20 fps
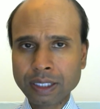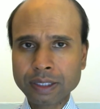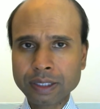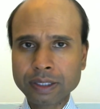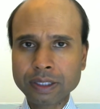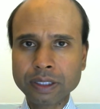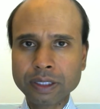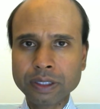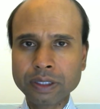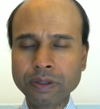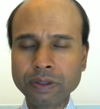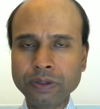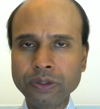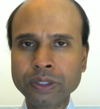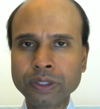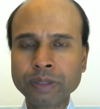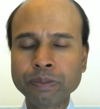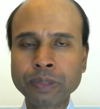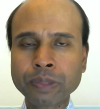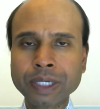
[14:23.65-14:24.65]
So
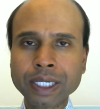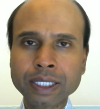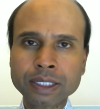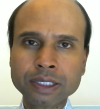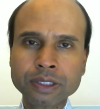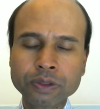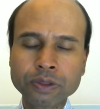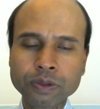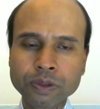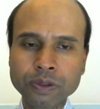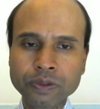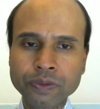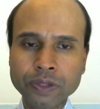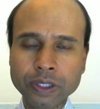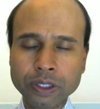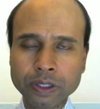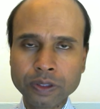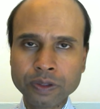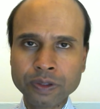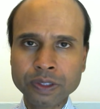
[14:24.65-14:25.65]
you can practice all of
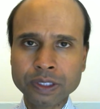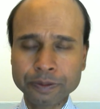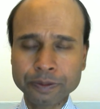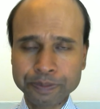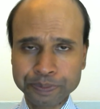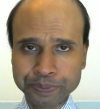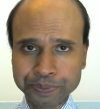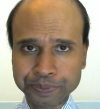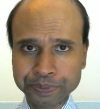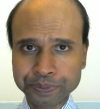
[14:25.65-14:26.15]
those.